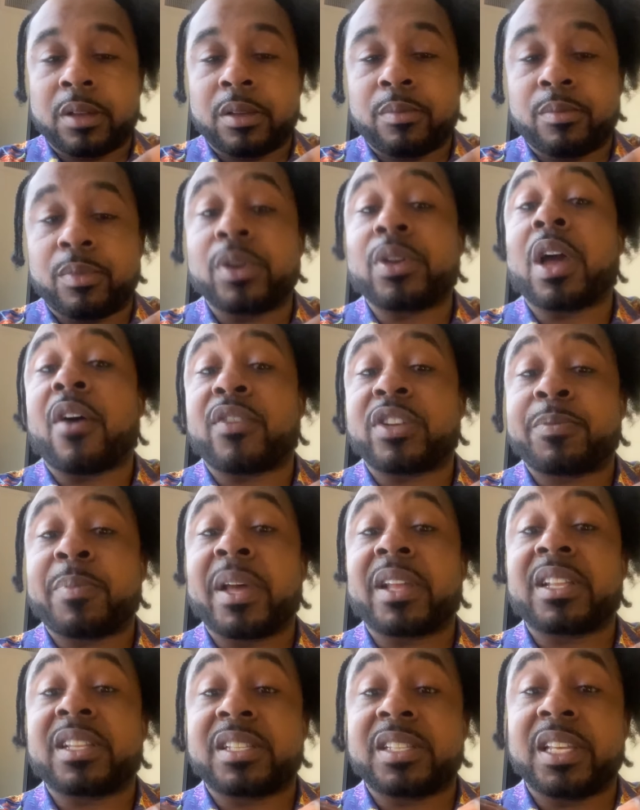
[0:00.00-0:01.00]
But y'all
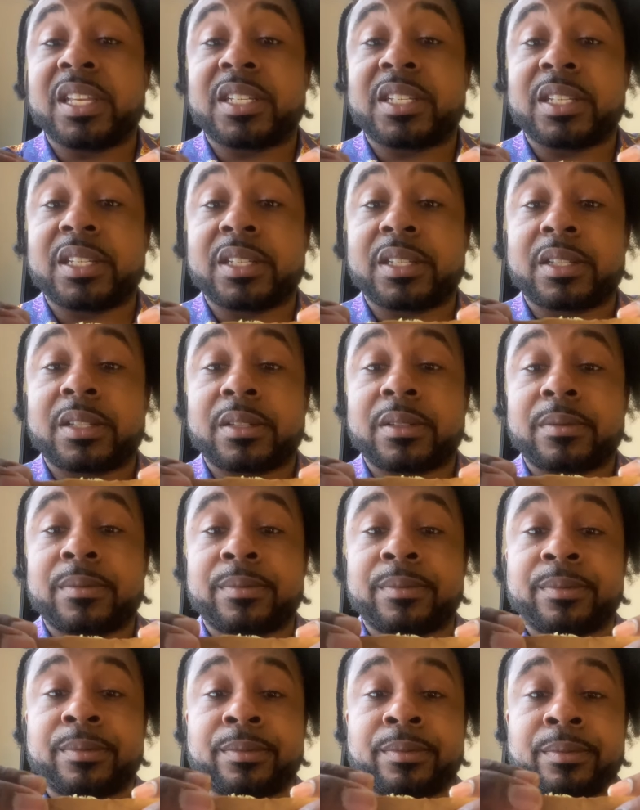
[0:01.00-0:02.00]
respect the snitches.
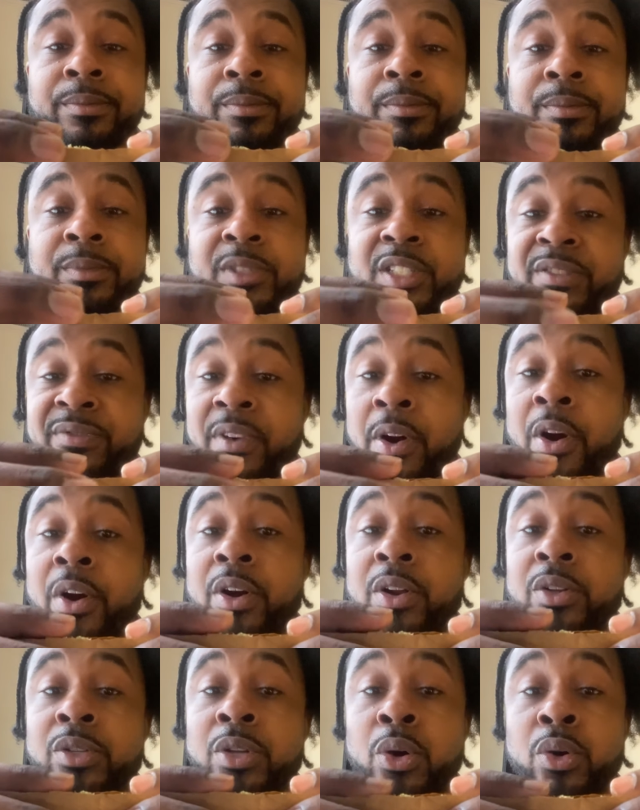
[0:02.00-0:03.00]
Safari
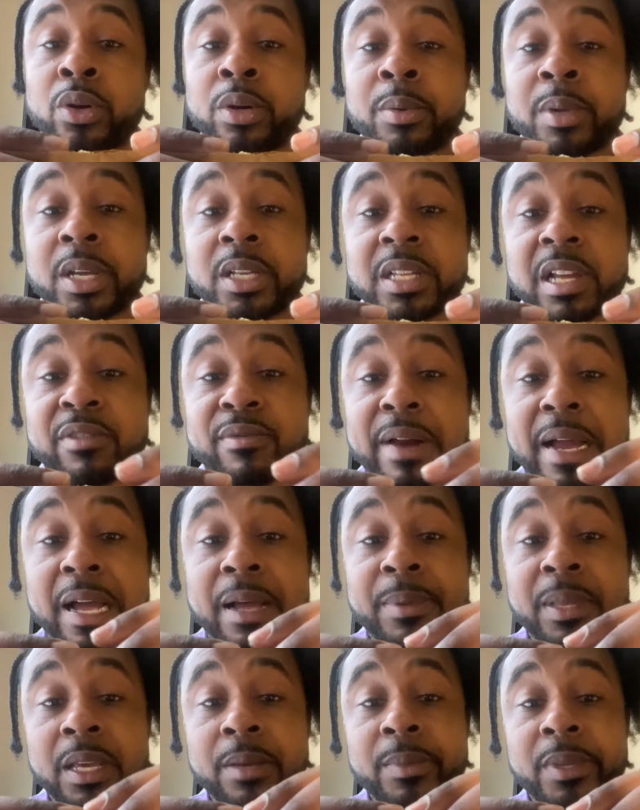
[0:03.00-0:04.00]
done told them niggas that
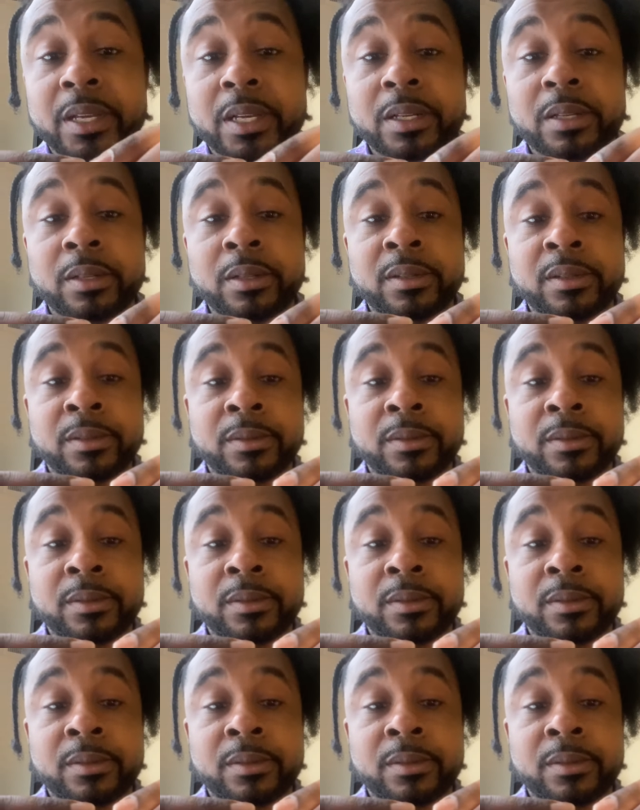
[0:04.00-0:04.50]
robbed him, nigga.